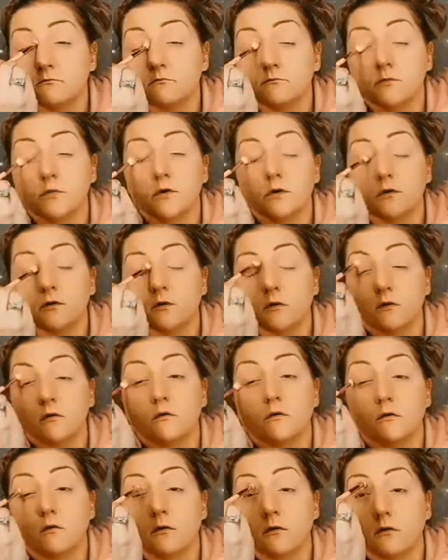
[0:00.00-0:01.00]
But
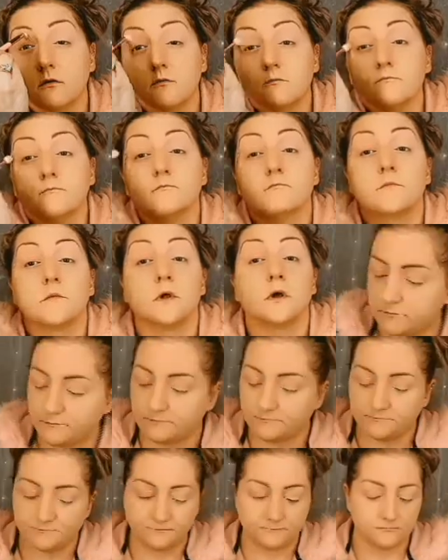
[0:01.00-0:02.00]
there.
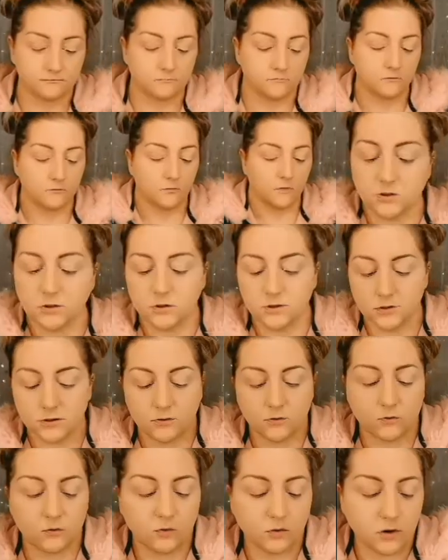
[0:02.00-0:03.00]

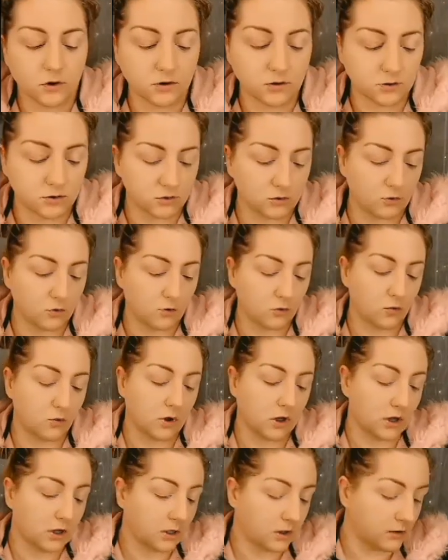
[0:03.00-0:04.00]
Just going to
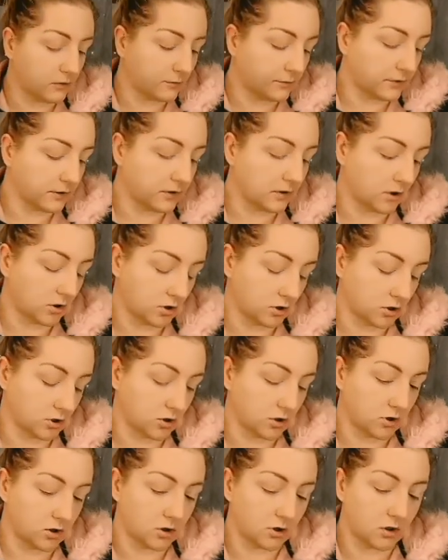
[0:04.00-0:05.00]
go a little bit
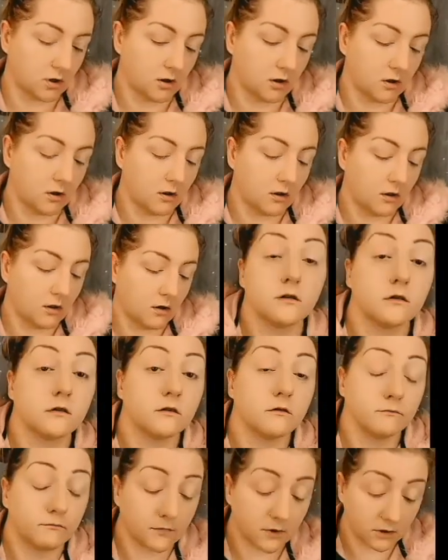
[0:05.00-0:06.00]
darker
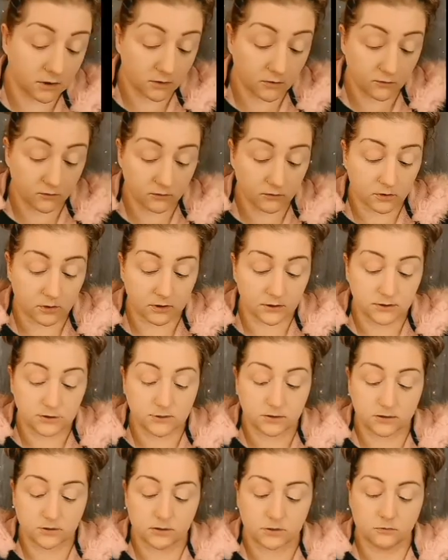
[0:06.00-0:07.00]
in my
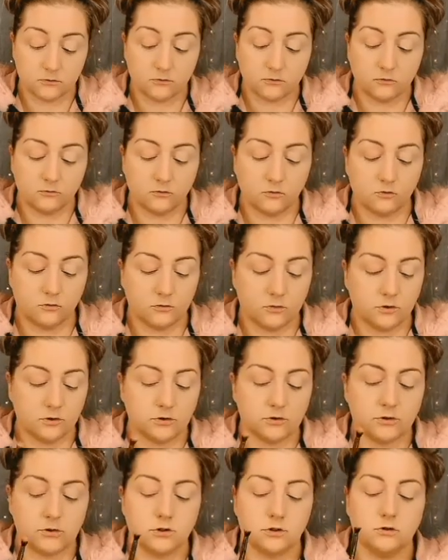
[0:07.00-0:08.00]
crease, so I'm
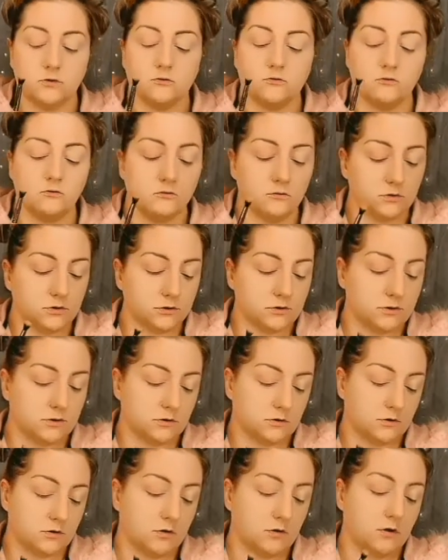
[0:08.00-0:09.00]
going to
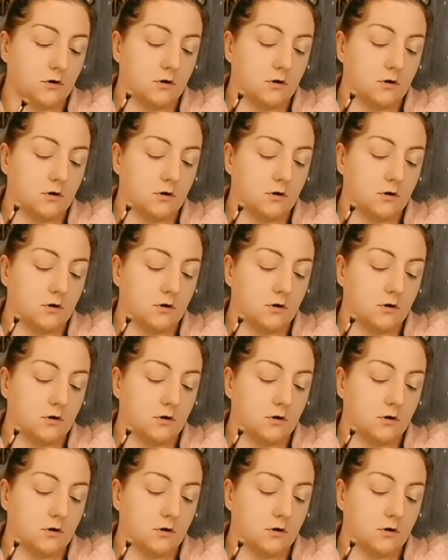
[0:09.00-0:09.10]
use,